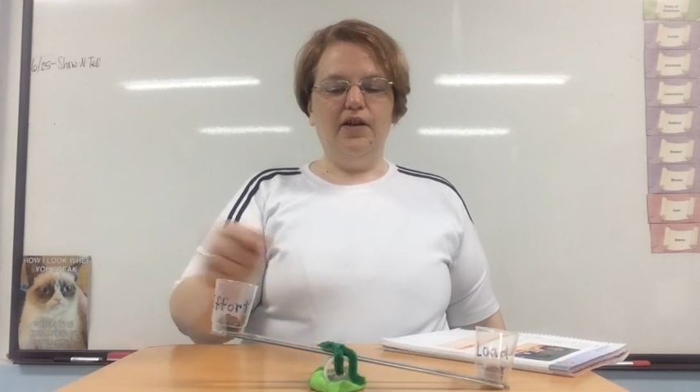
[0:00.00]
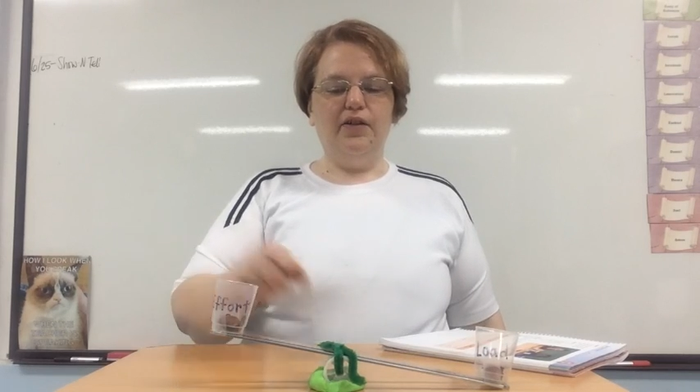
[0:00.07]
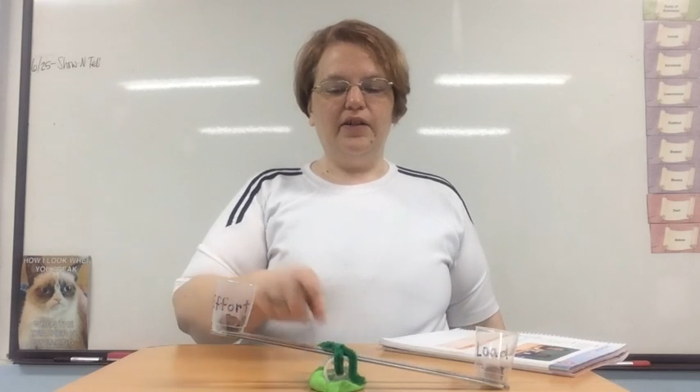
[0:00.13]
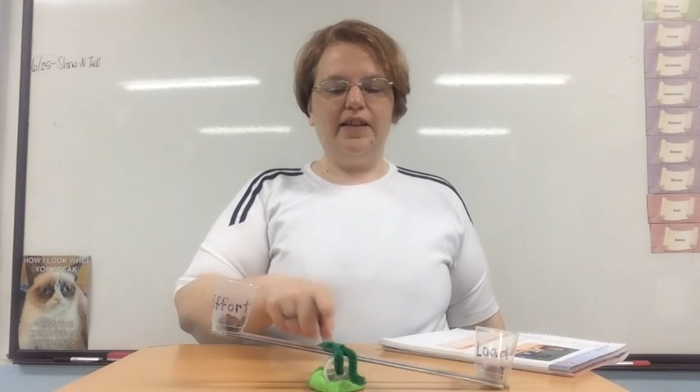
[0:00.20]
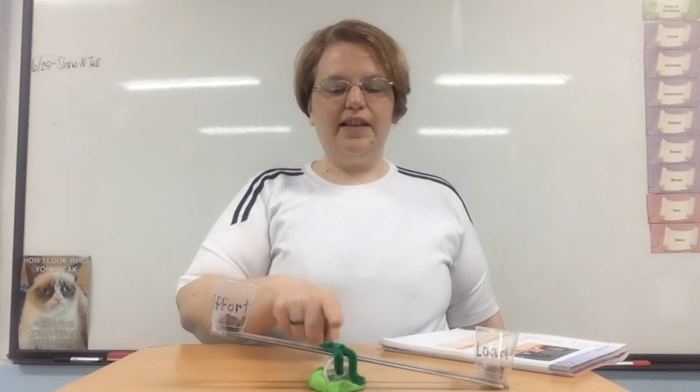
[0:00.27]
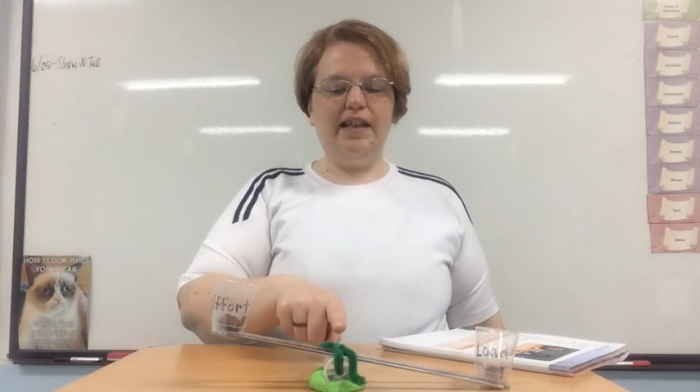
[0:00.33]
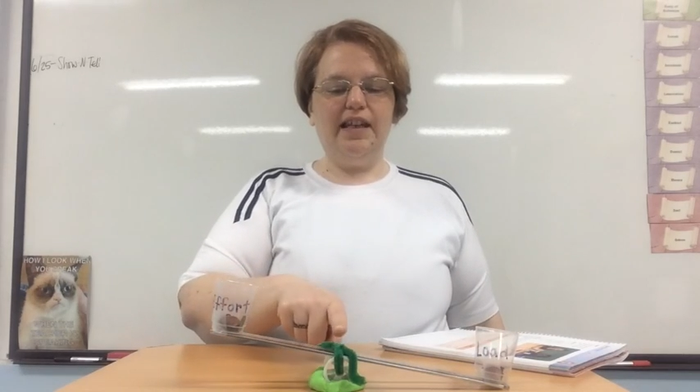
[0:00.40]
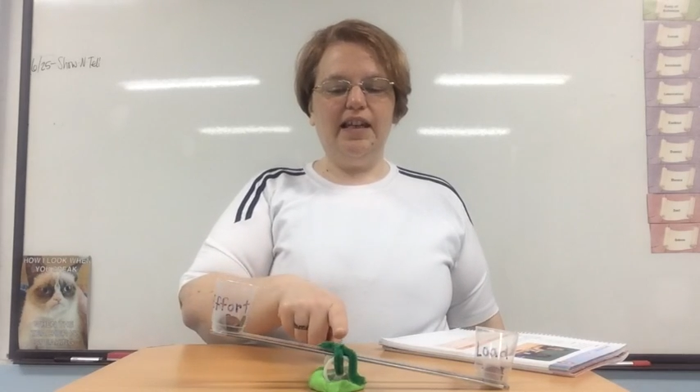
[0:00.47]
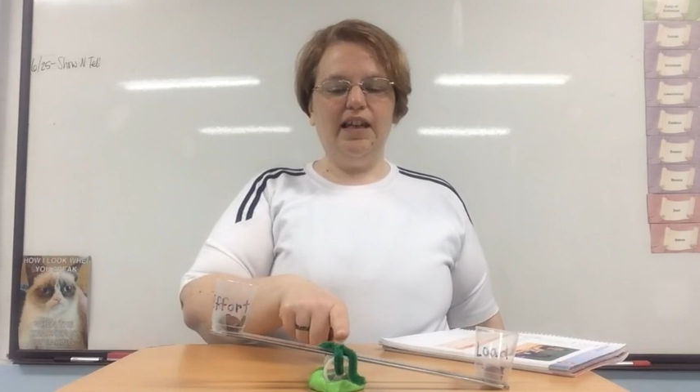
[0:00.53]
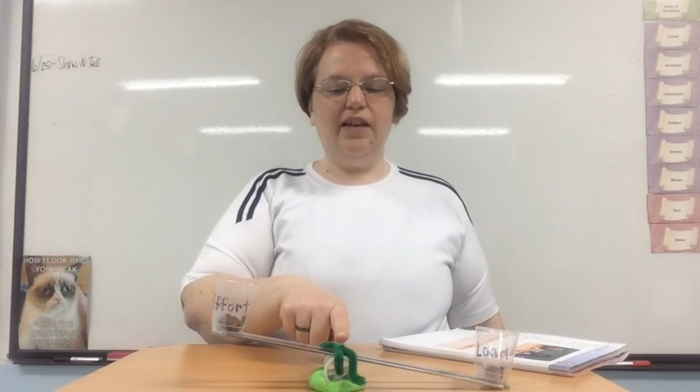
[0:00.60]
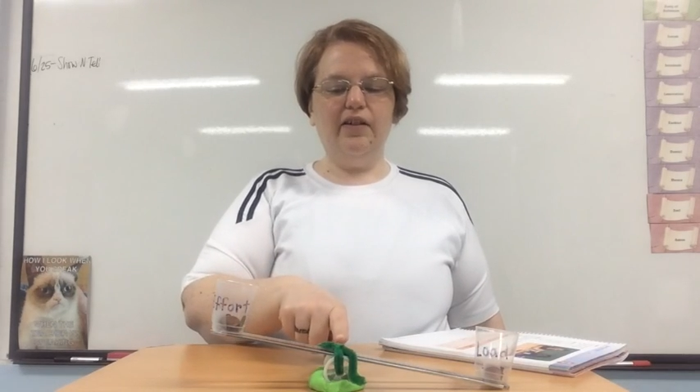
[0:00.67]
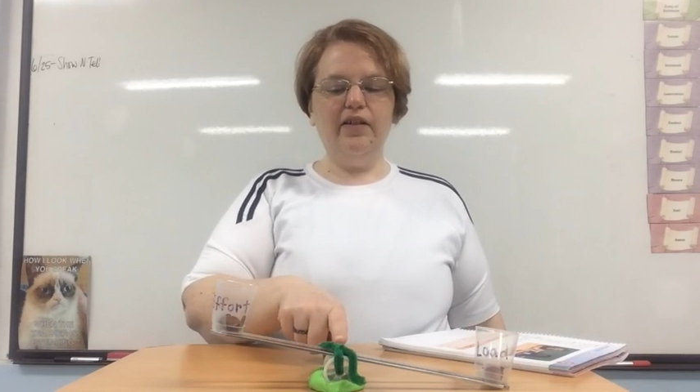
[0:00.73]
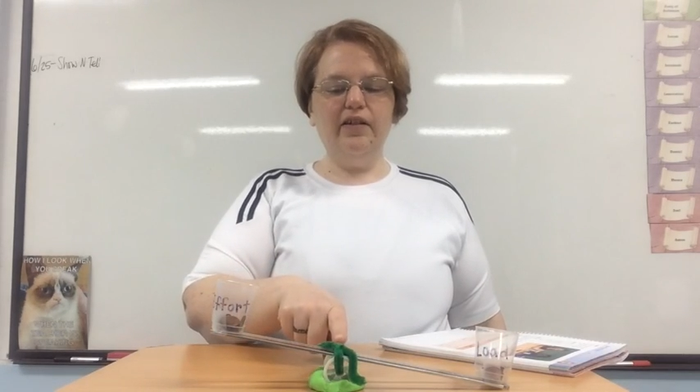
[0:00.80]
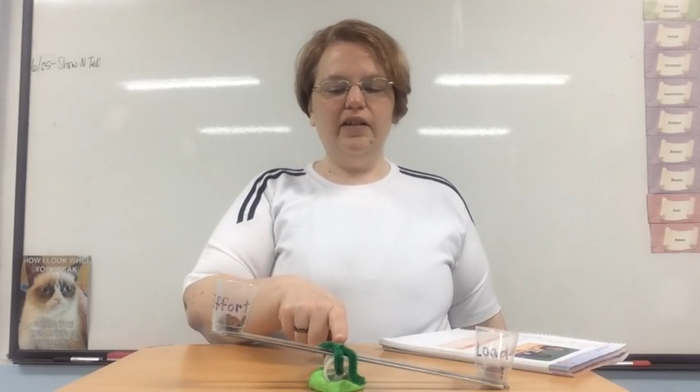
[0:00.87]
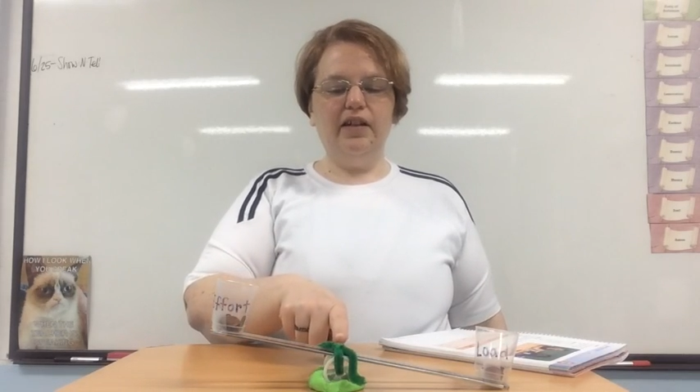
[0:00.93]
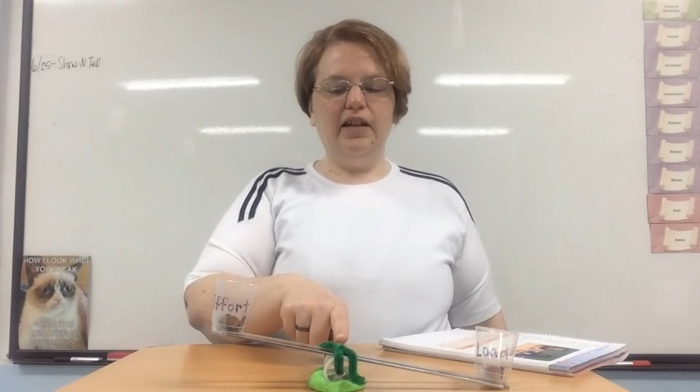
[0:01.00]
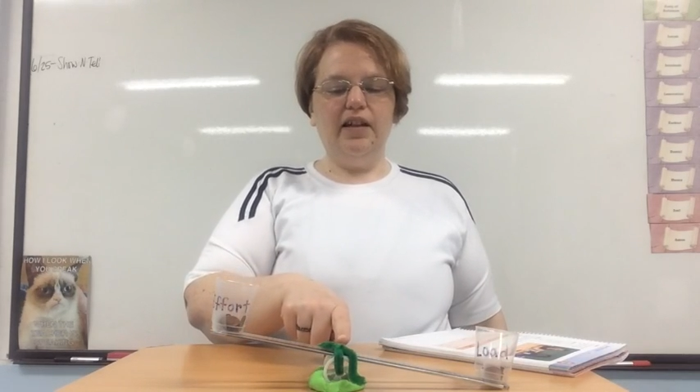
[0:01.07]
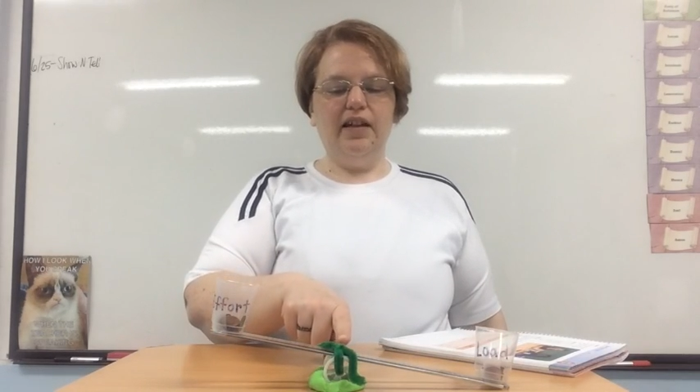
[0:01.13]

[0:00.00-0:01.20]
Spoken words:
Let's see here.